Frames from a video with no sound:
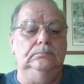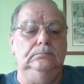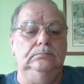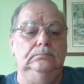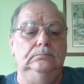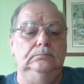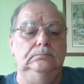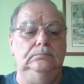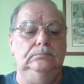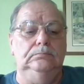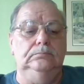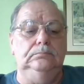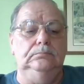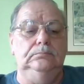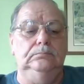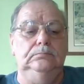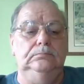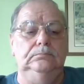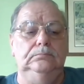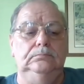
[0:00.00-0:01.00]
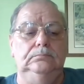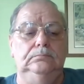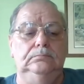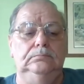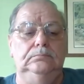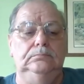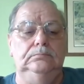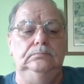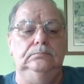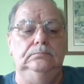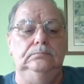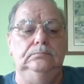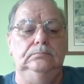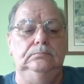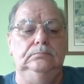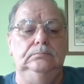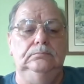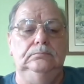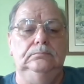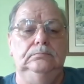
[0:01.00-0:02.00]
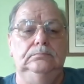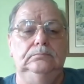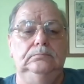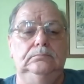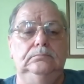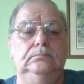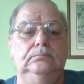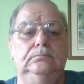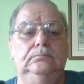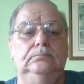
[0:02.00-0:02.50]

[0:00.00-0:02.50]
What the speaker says: (no one is talking)